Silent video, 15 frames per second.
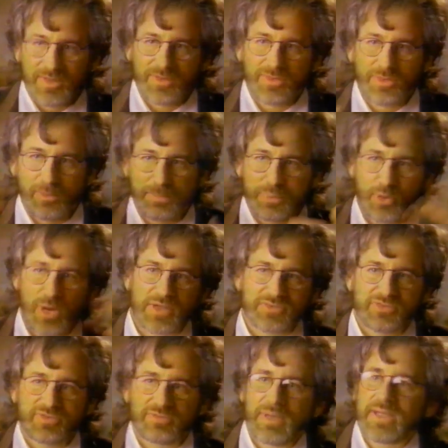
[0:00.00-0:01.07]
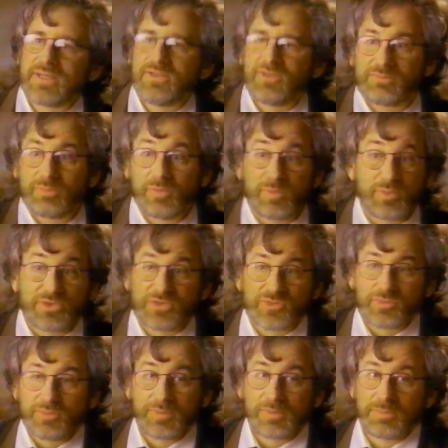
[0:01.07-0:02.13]
the whole process of making this movie was
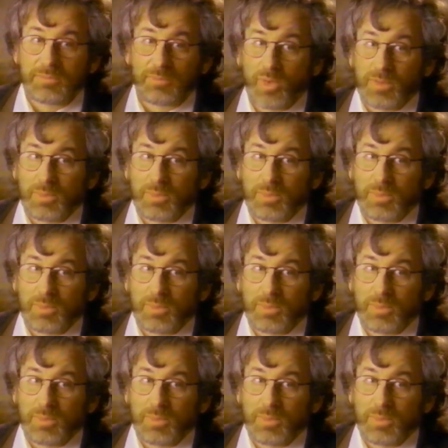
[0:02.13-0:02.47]
one